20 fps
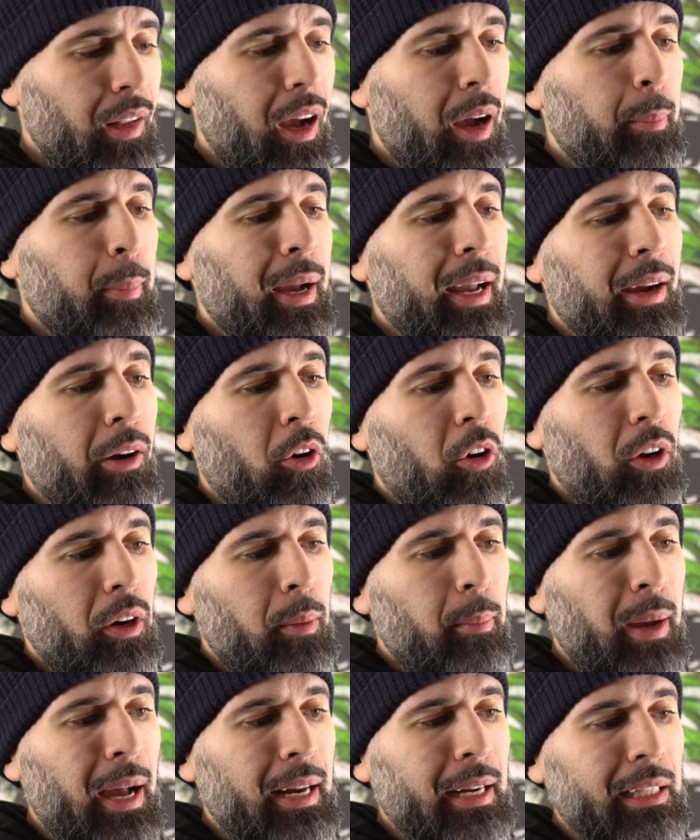Now, am I
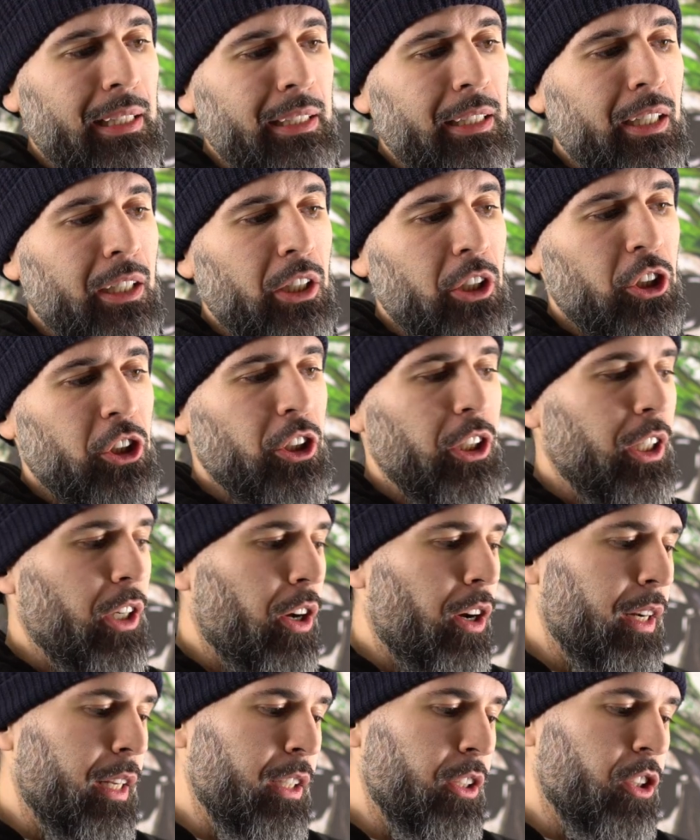automatically gonna shit
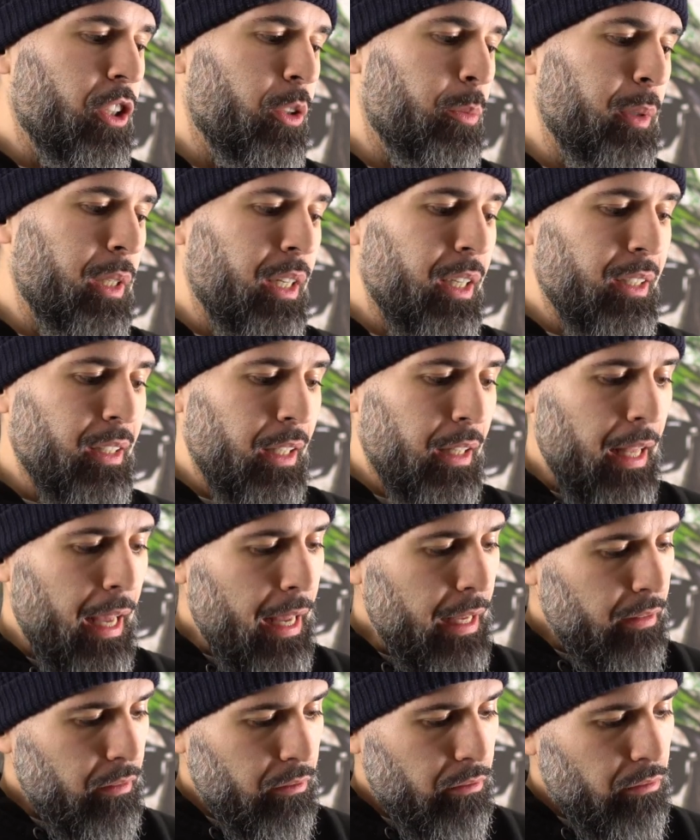on it just because of
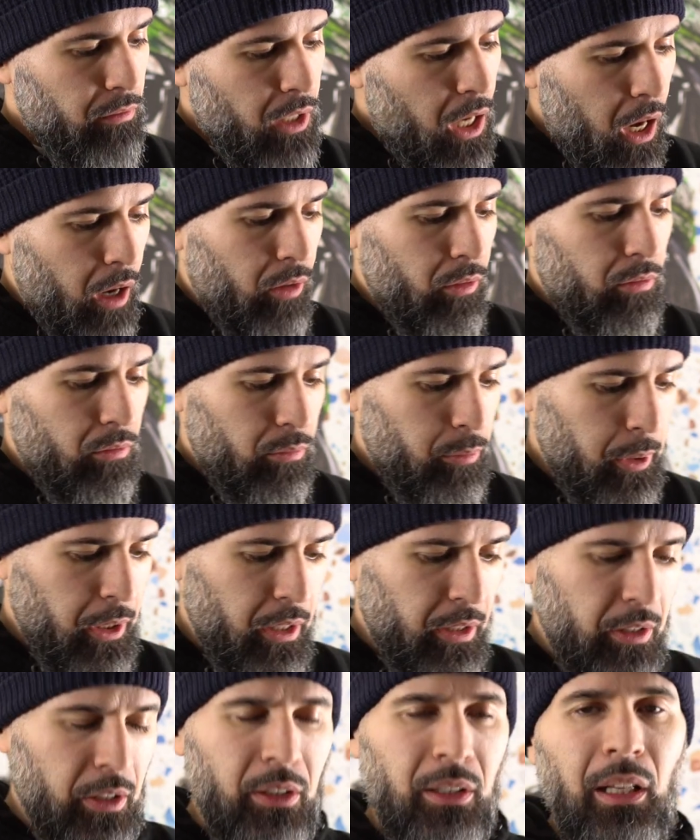that? No,
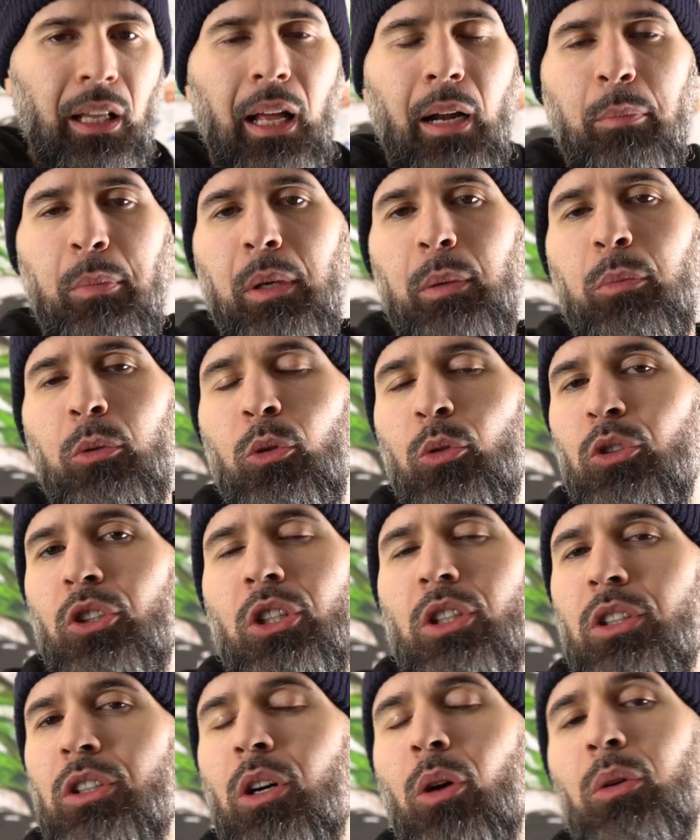because there's a lot of people who
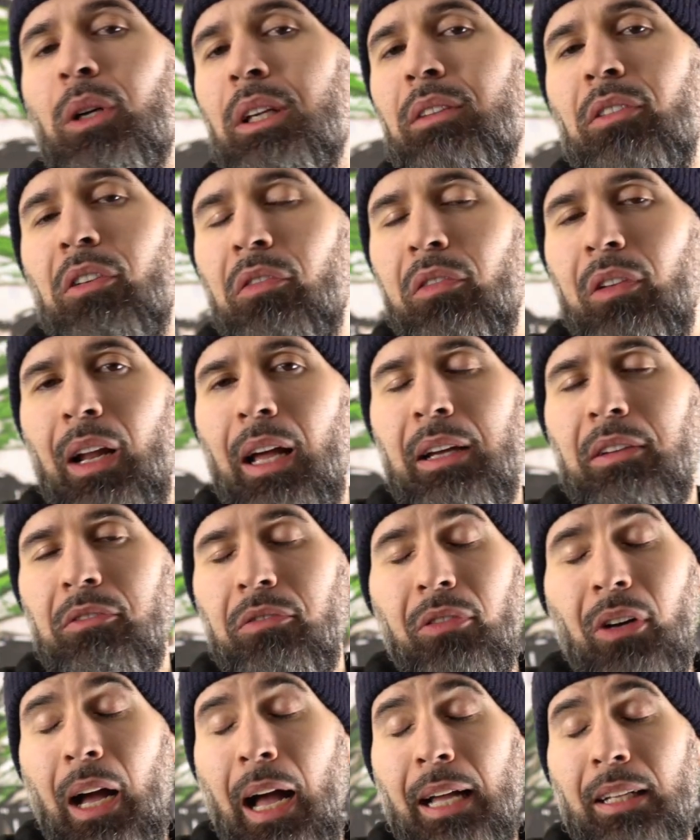just don't give a flying
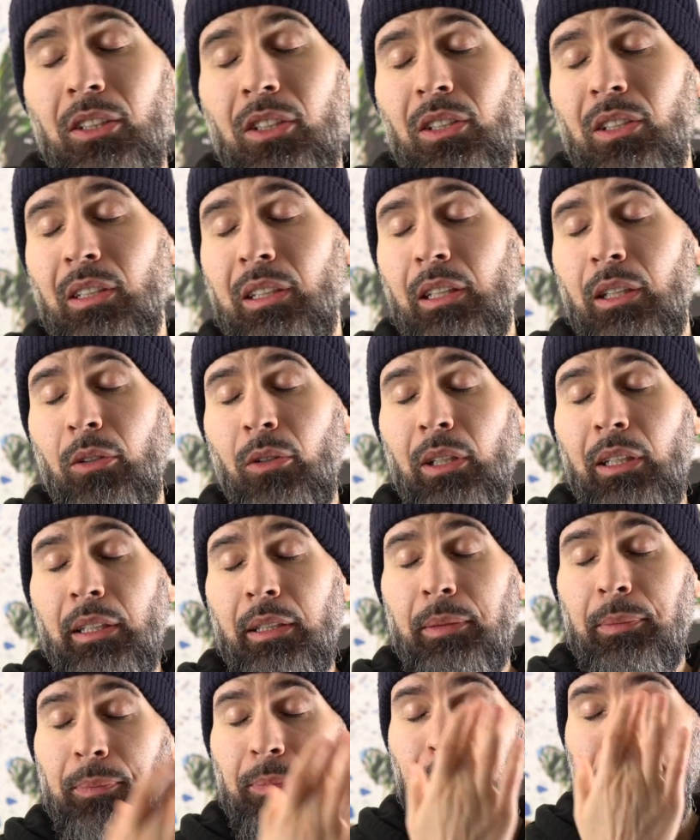I just
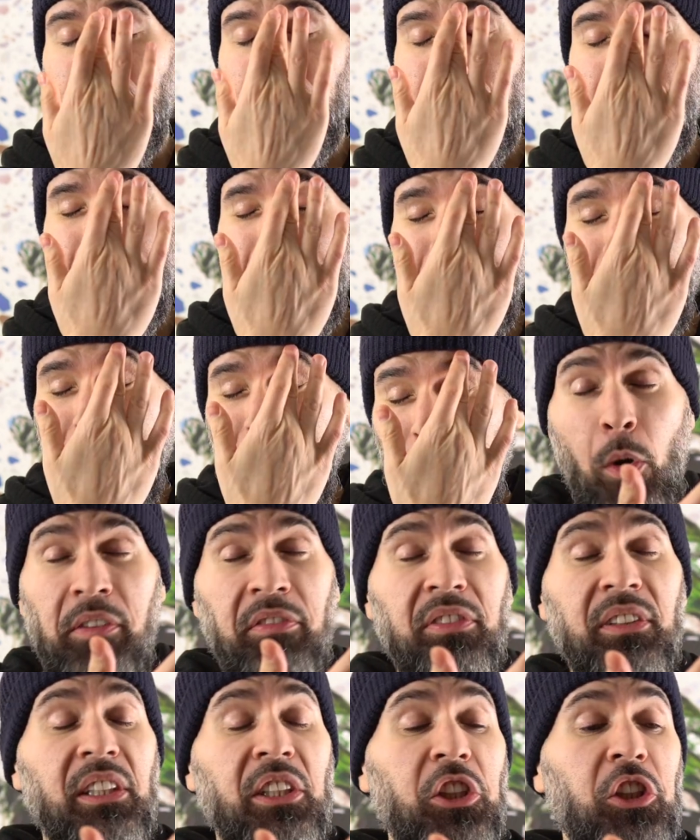literally
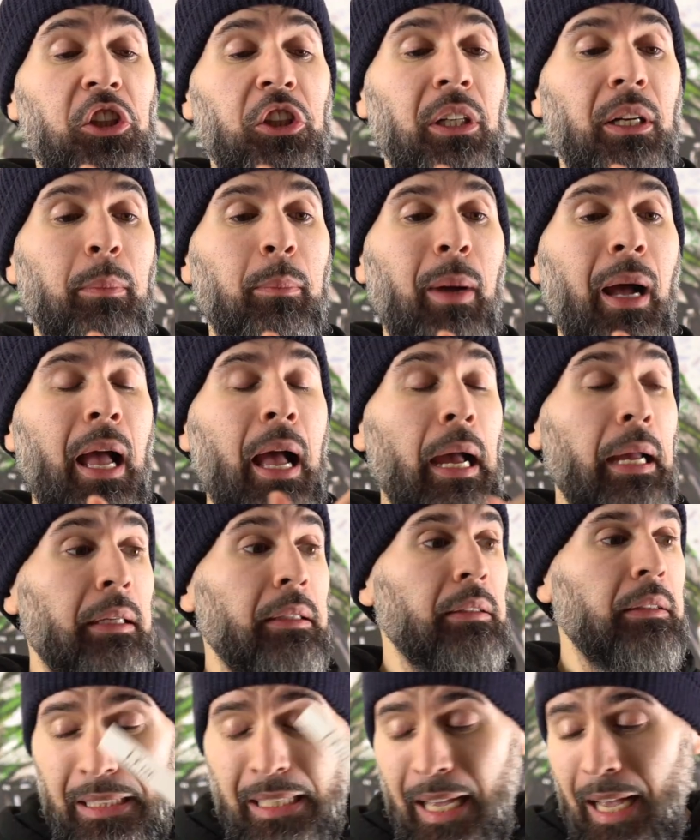whiff this shit in my eye.
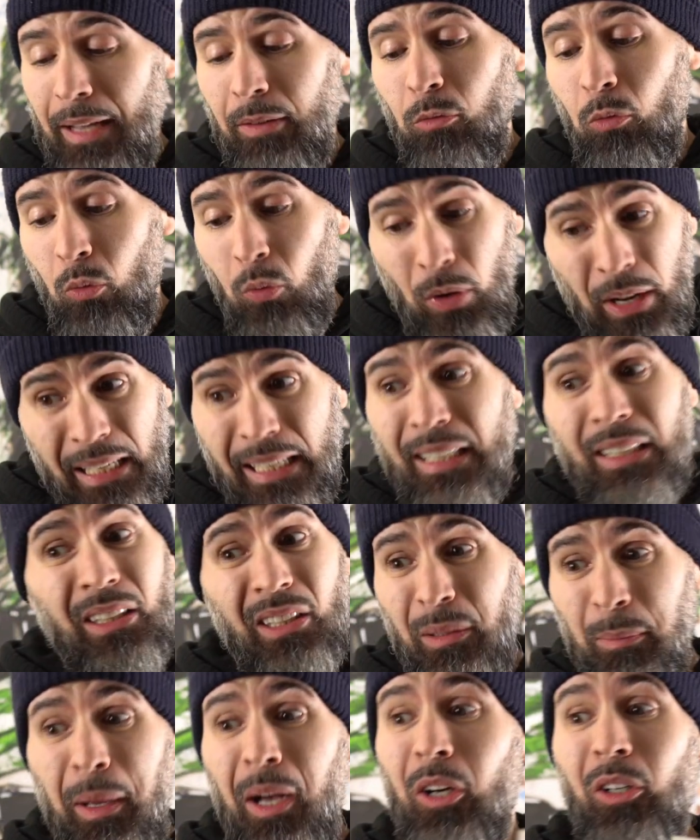Yeah, it really
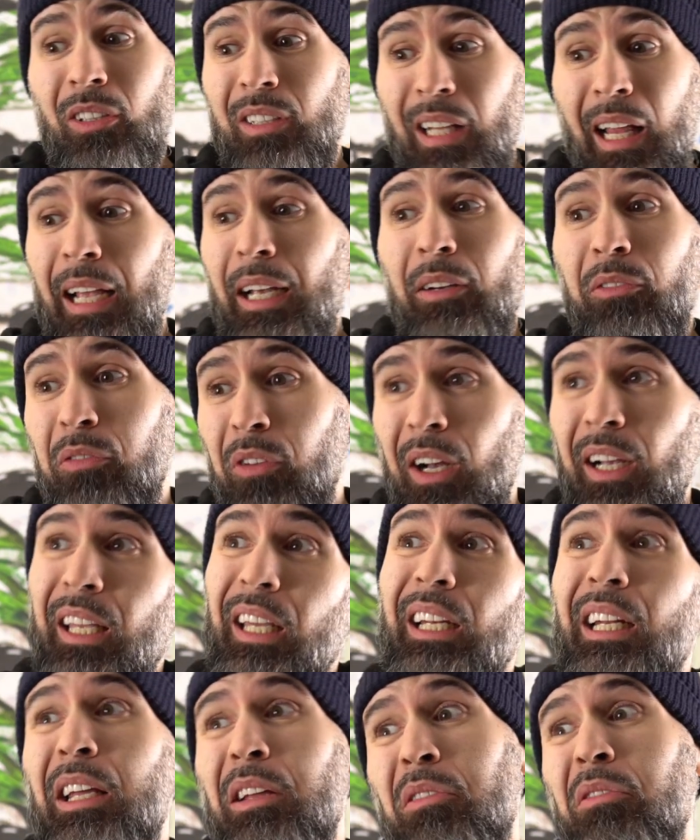smells like
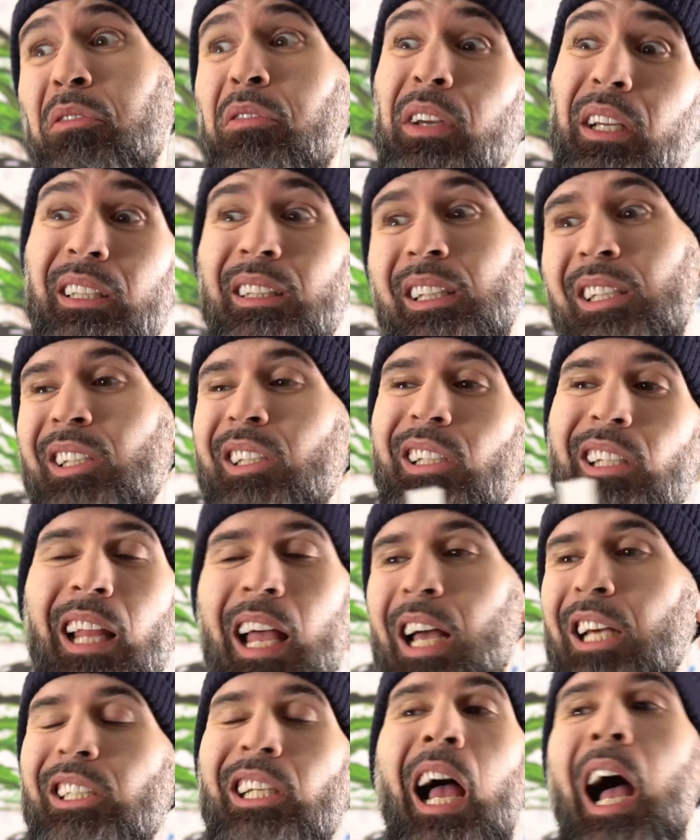fucking Invictus
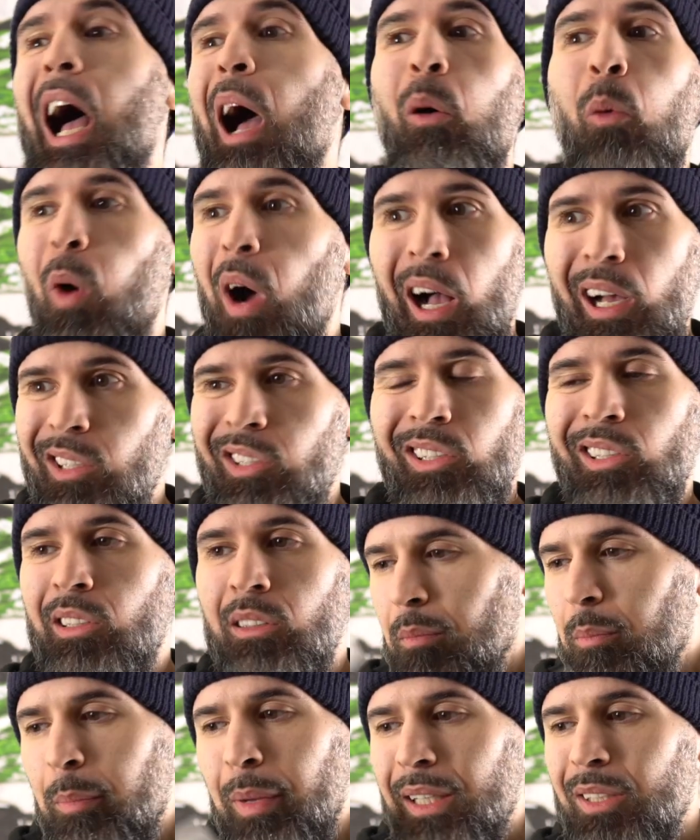slash Hawas
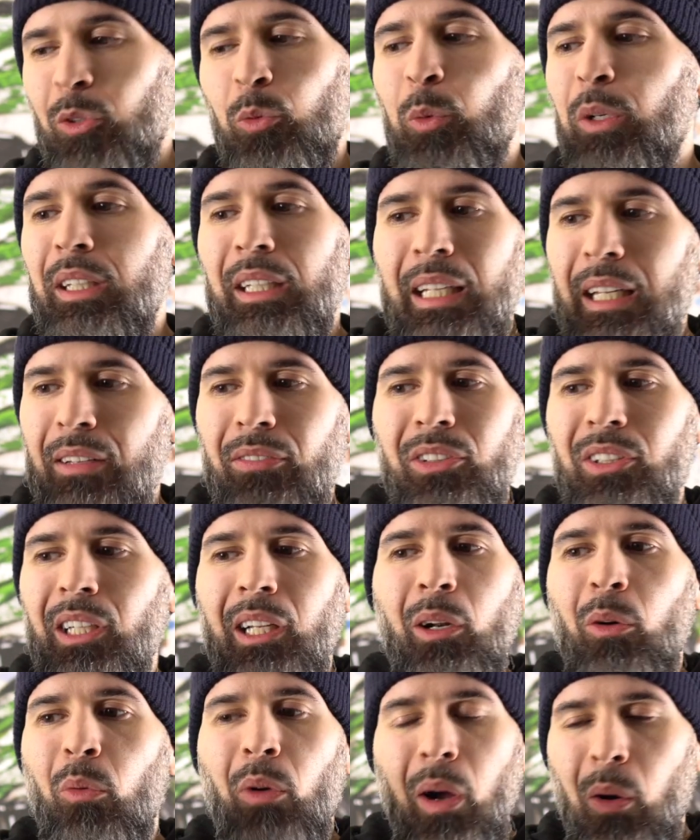mixed with Yves
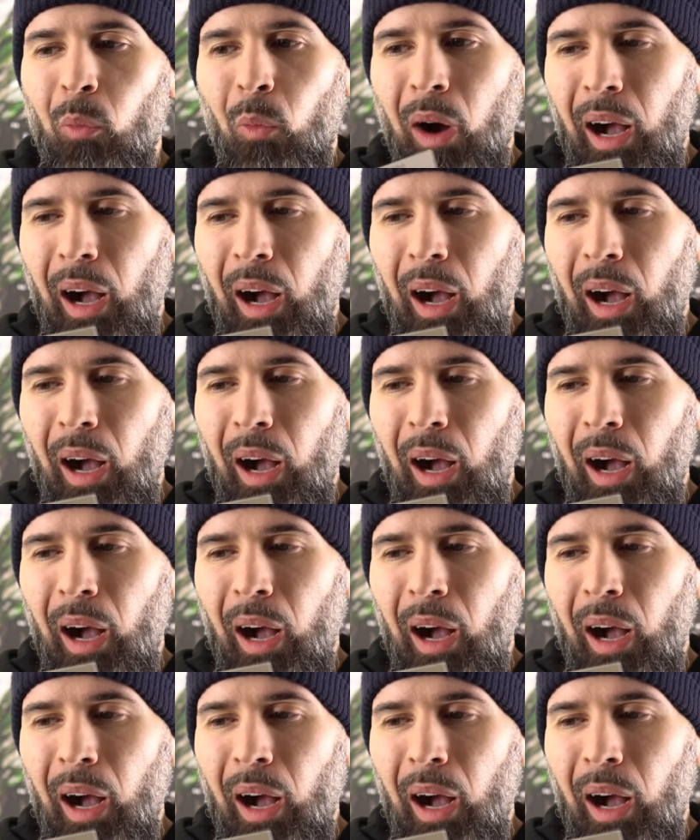Saint Laurent